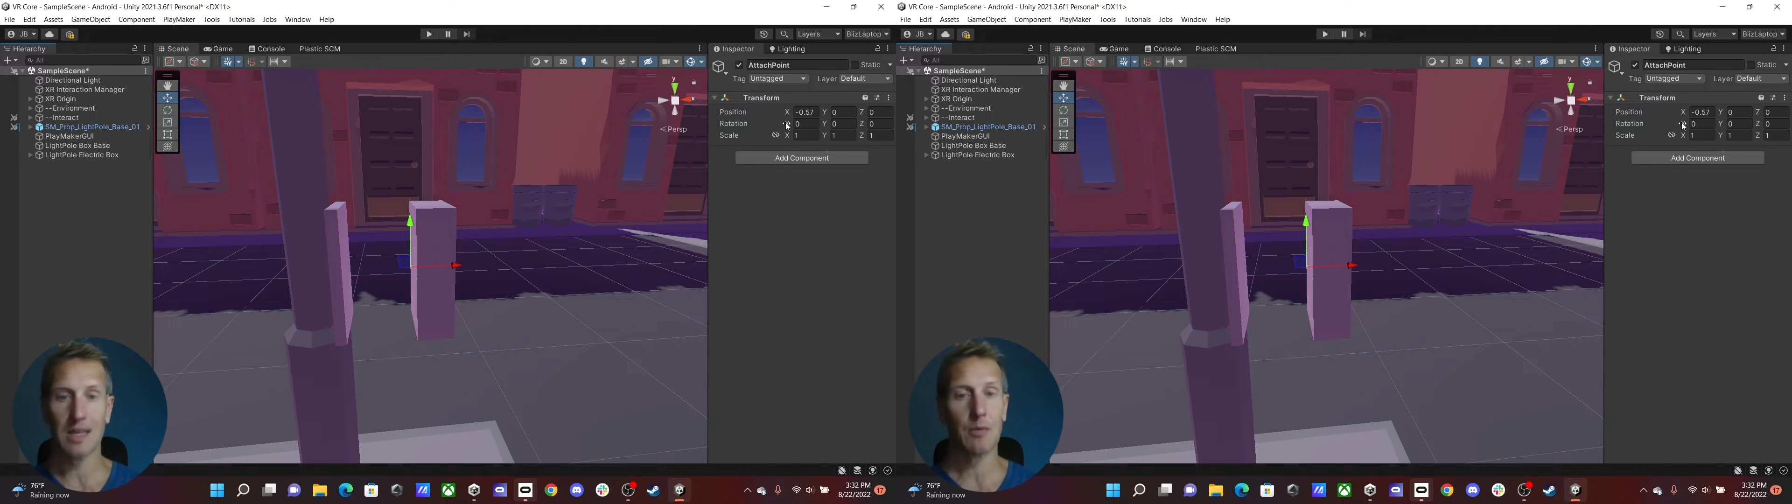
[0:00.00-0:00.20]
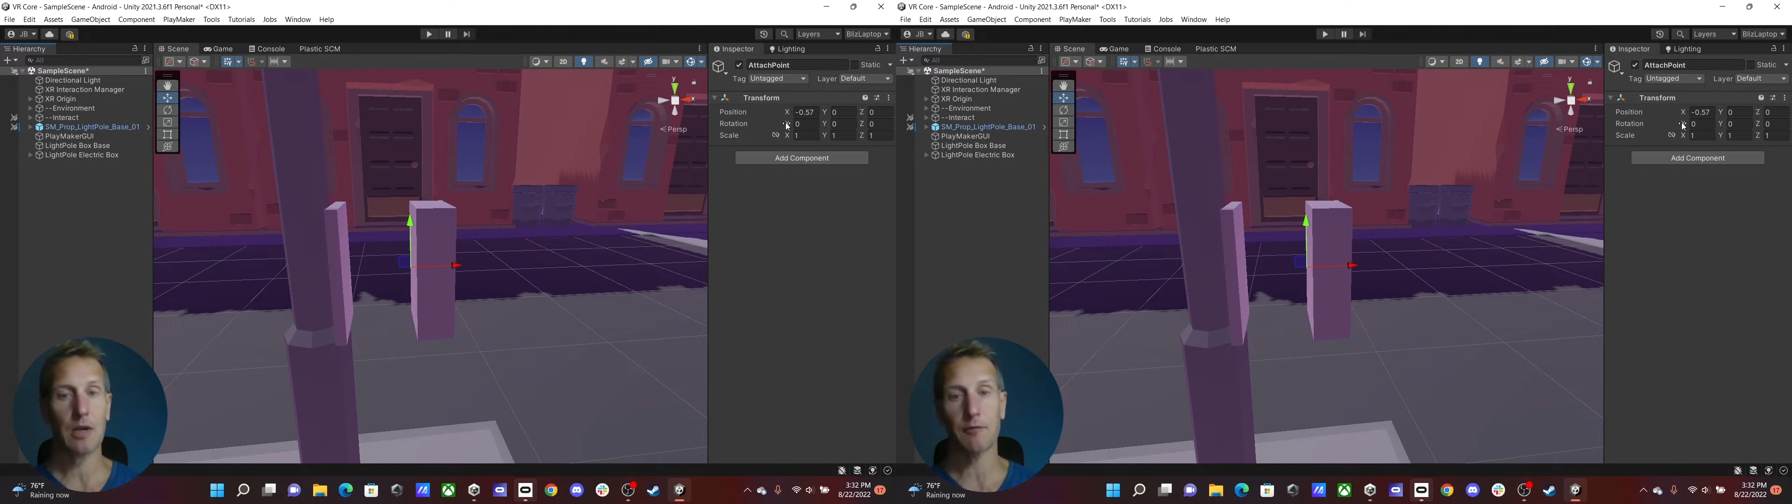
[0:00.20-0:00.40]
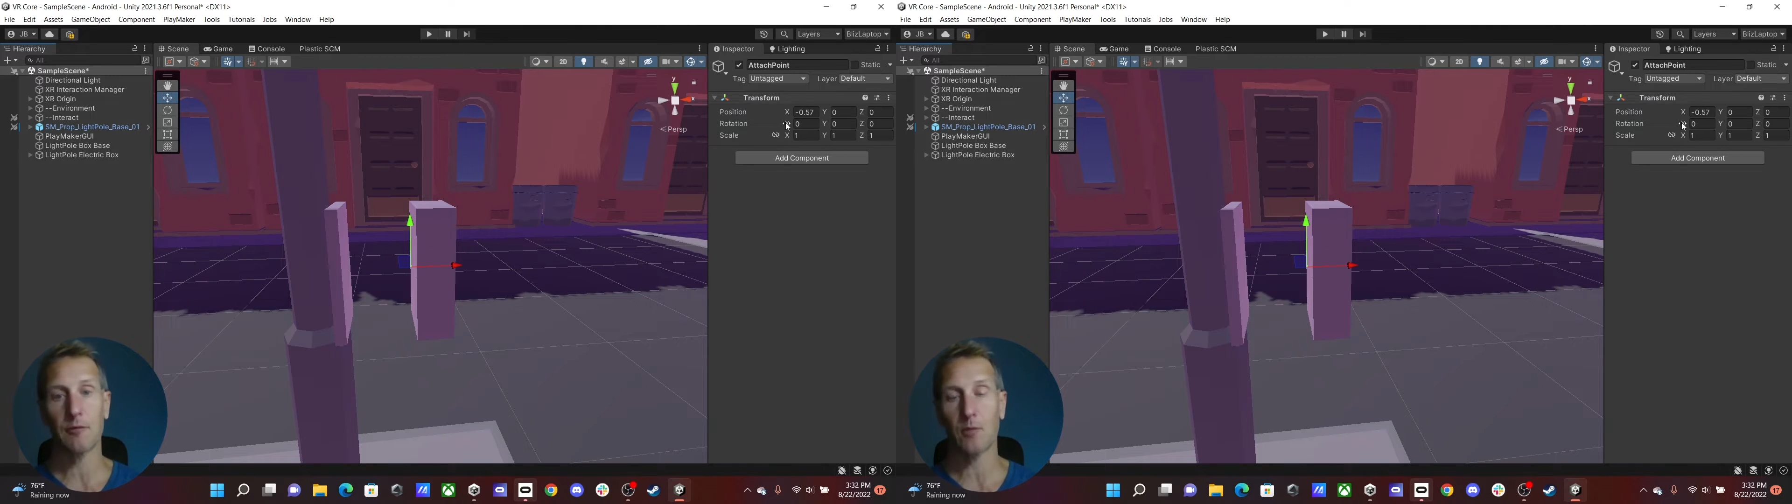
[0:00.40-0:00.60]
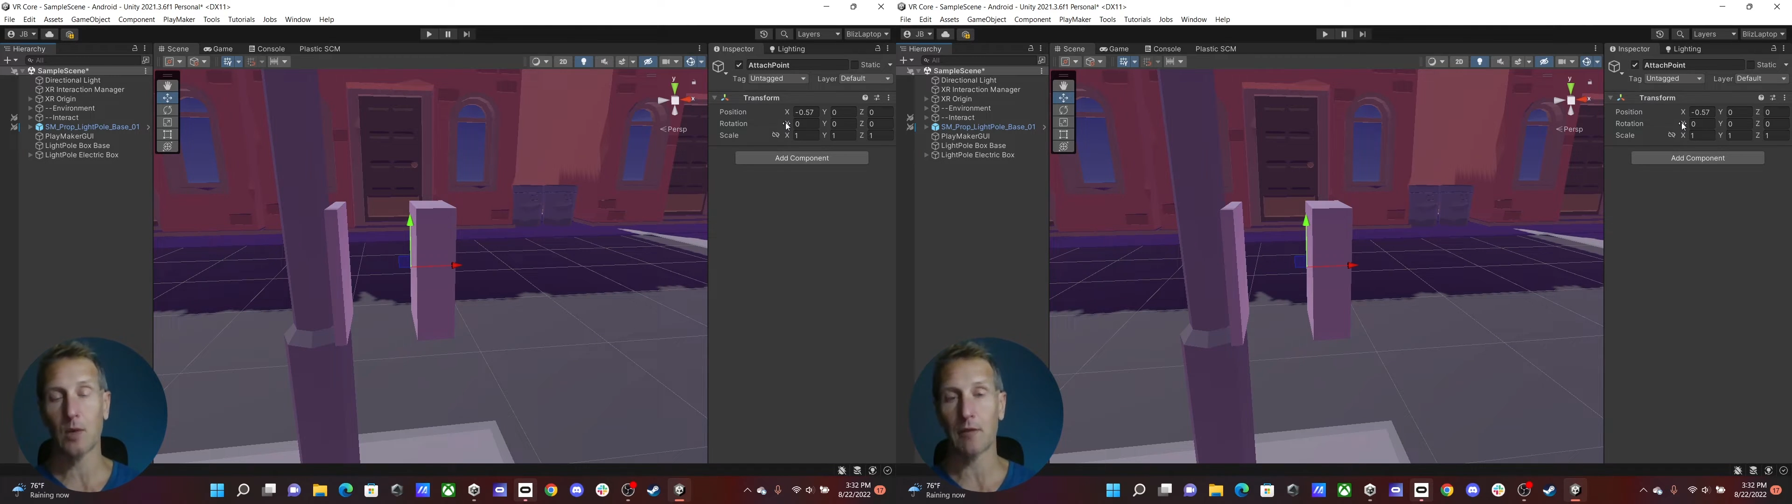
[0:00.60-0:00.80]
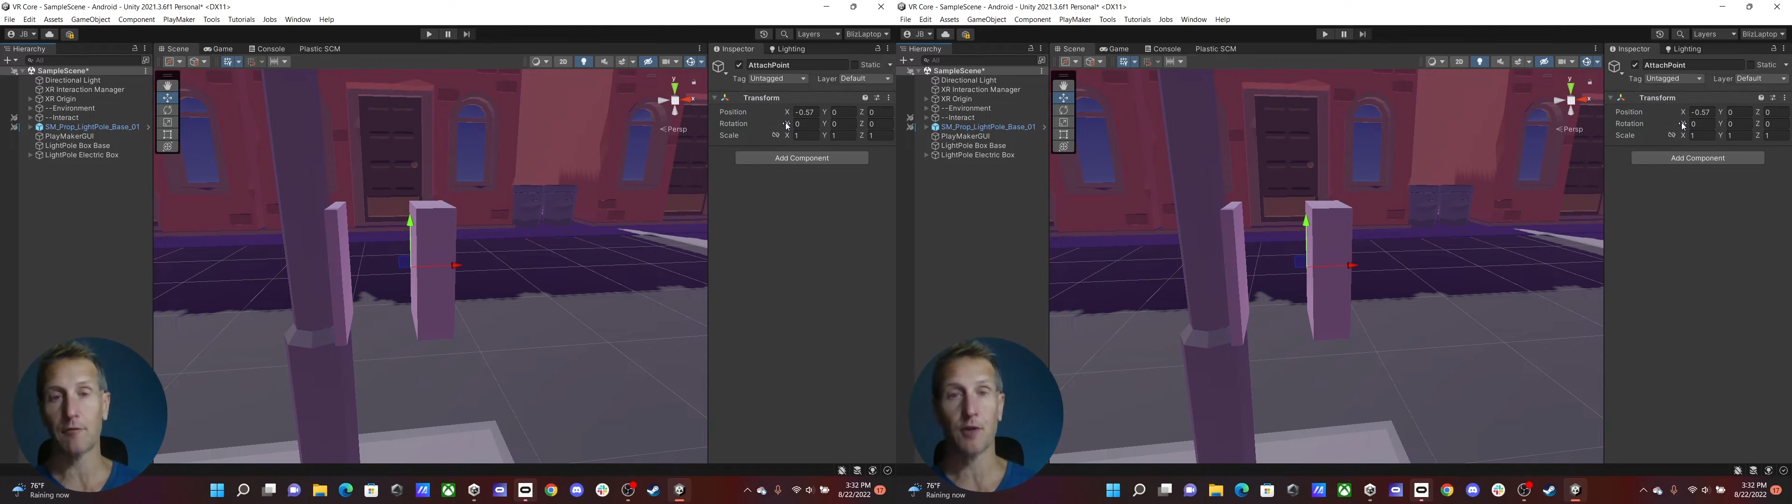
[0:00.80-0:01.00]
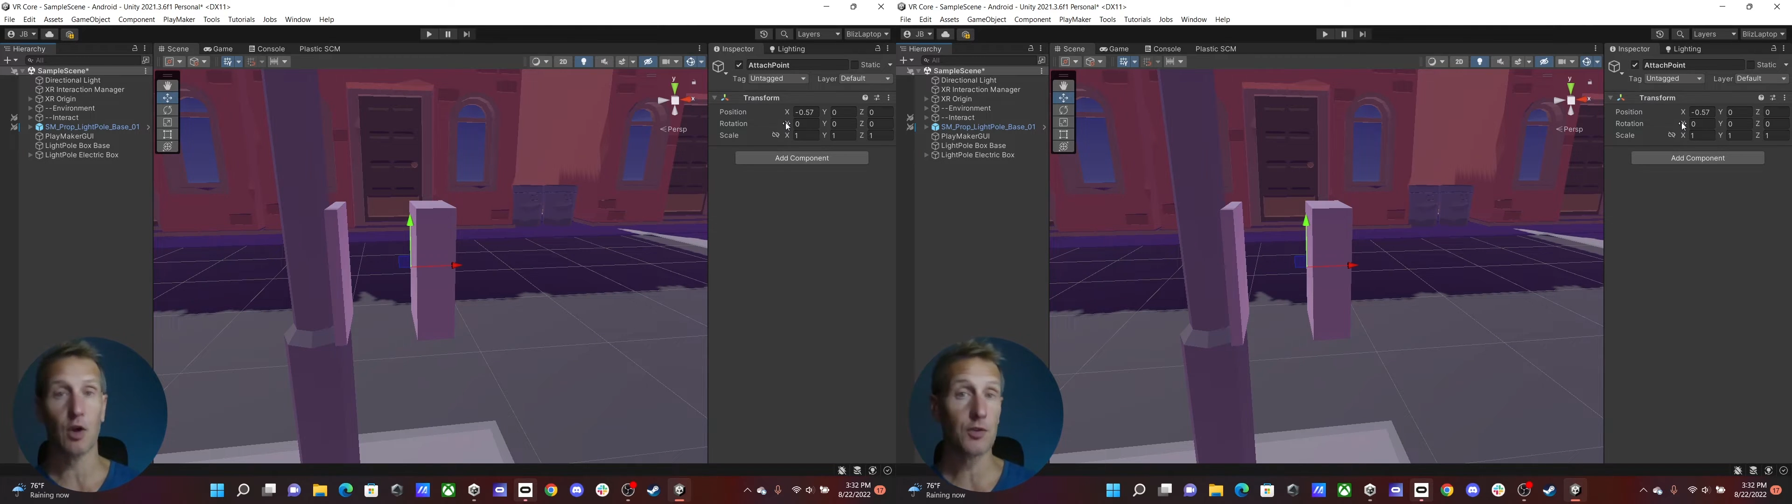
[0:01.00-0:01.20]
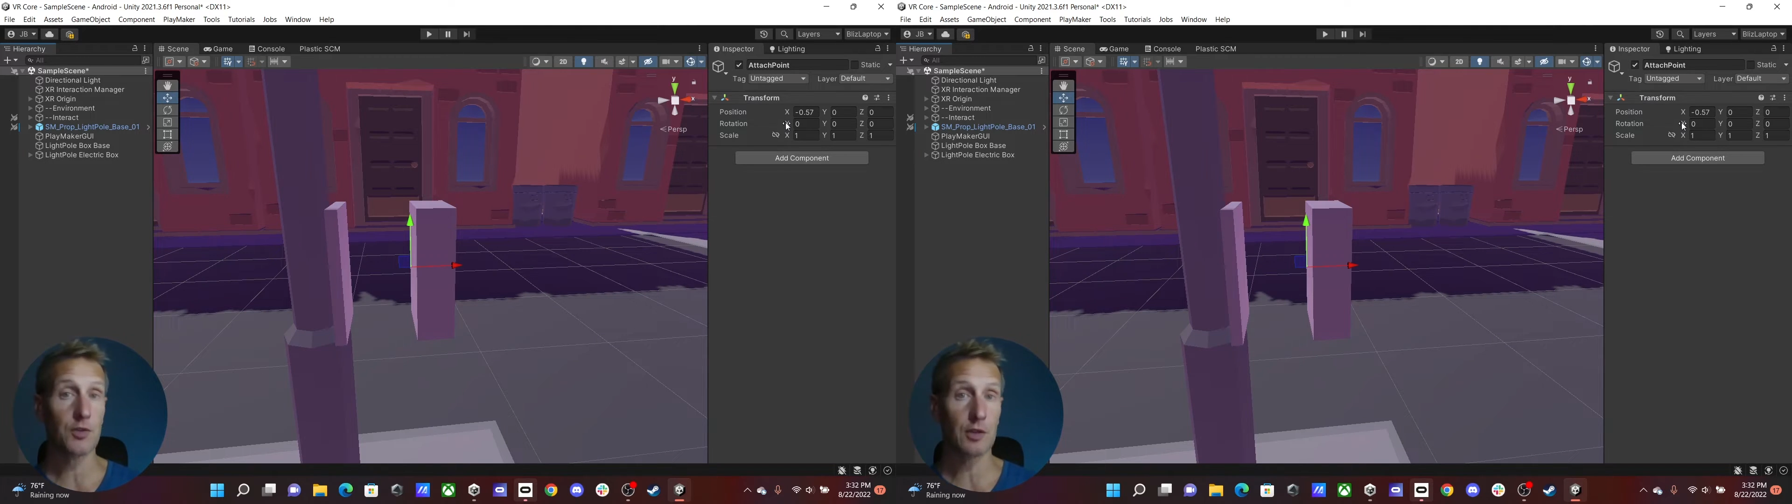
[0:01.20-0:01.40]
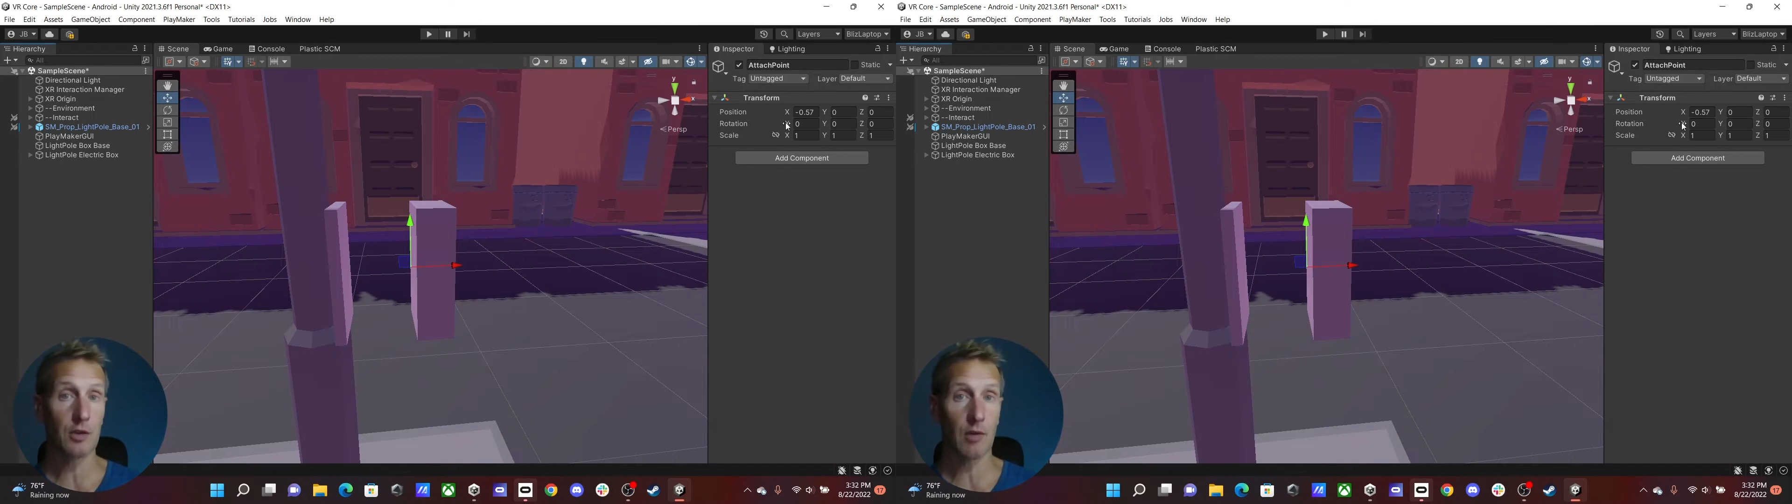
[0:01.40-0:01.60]
That way, it, when it falls
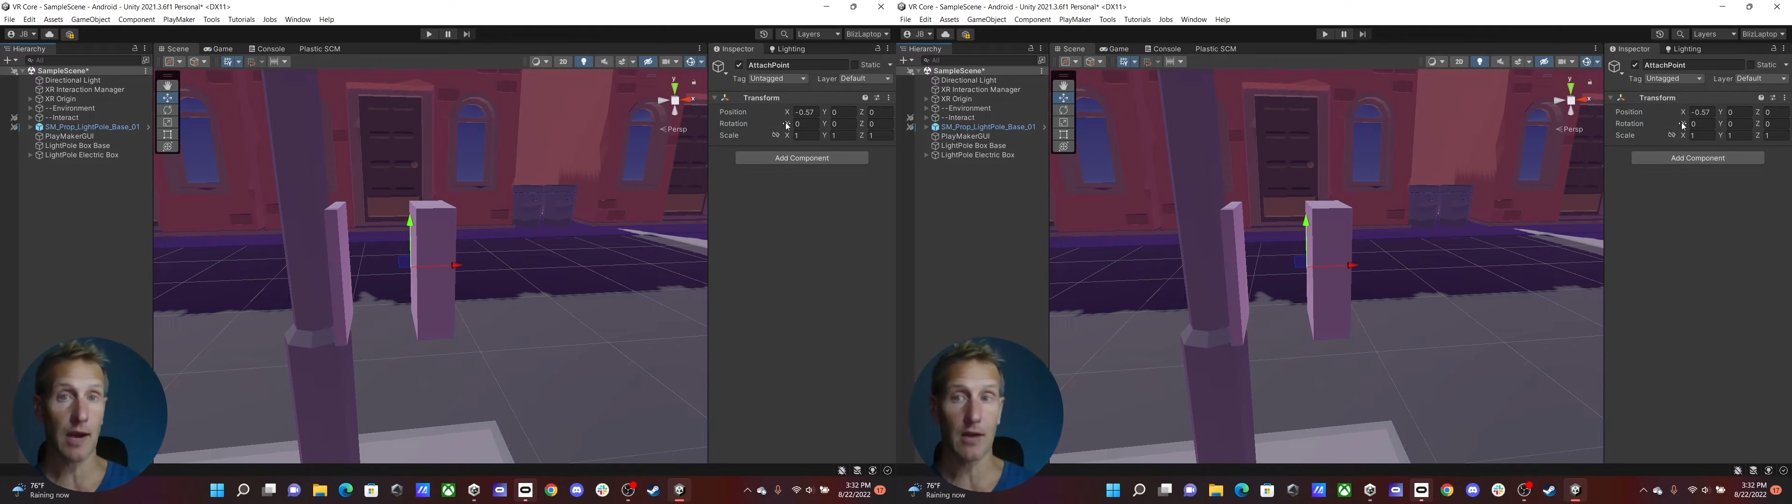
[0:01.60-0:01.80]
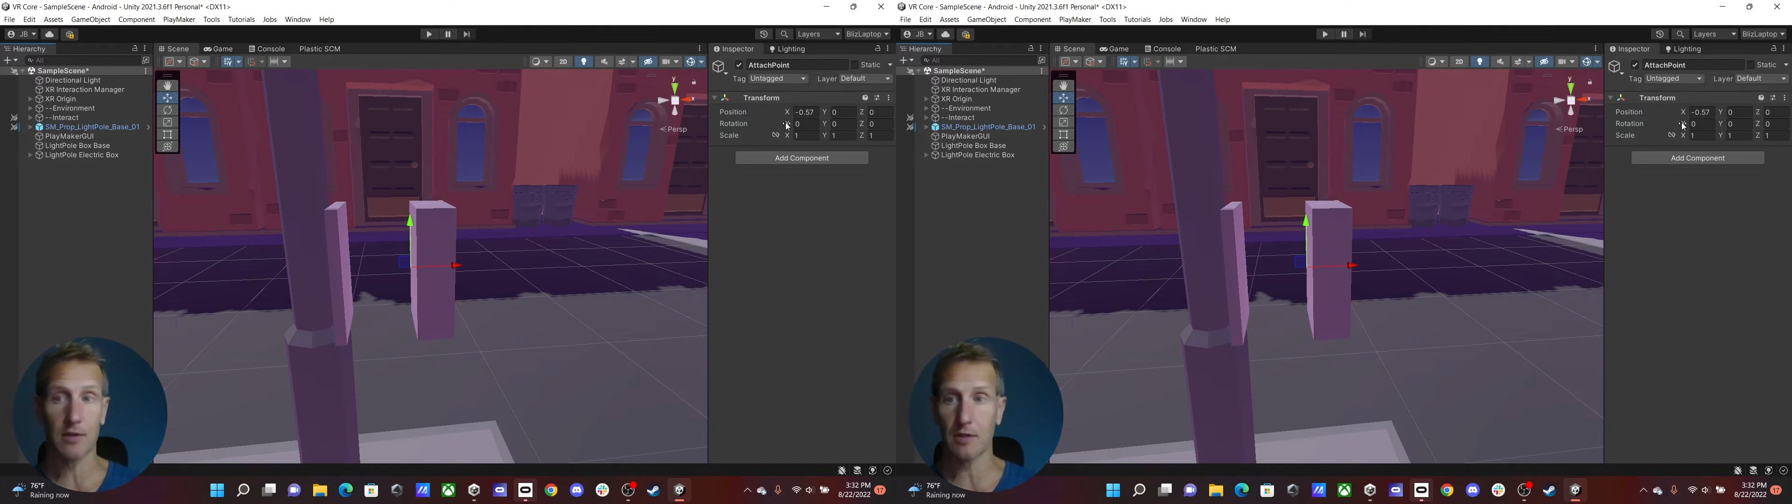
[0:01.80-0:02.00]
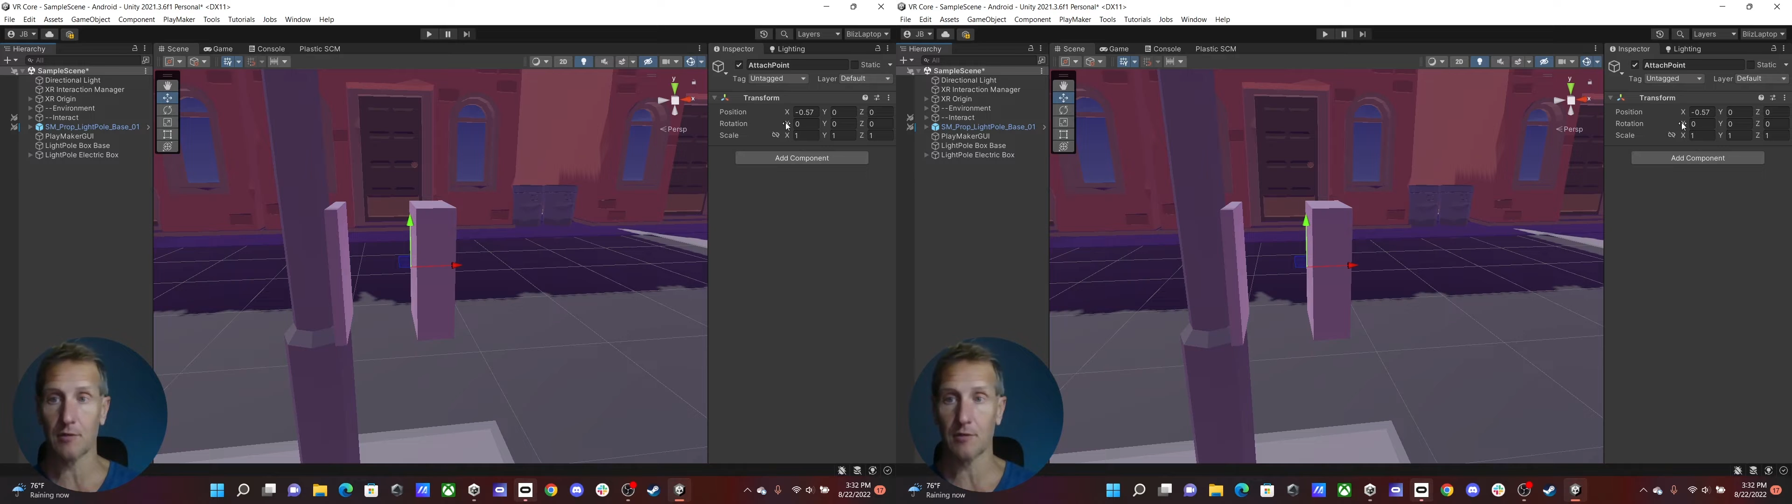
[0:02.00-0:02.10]
to the ground,